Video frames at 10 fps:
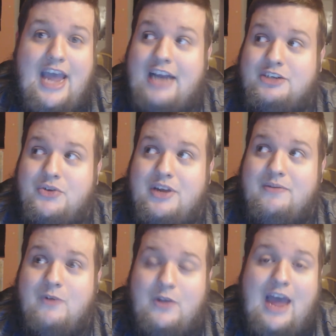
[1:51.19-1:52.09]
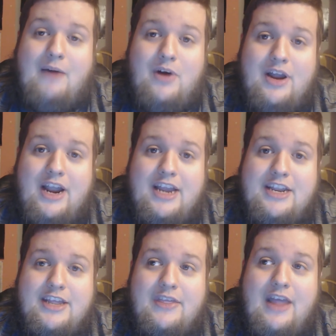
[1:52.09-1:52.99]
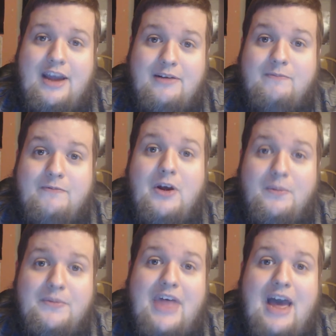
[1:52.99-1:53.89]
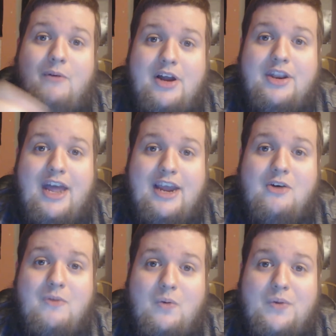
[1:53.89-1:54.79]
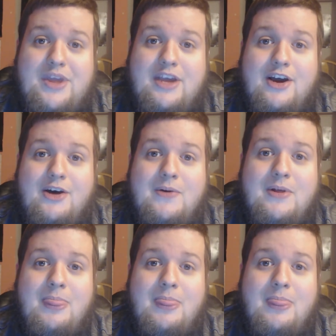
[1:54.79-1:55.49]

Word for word: Actually, for that one, I did I filmed that one like over a week ago,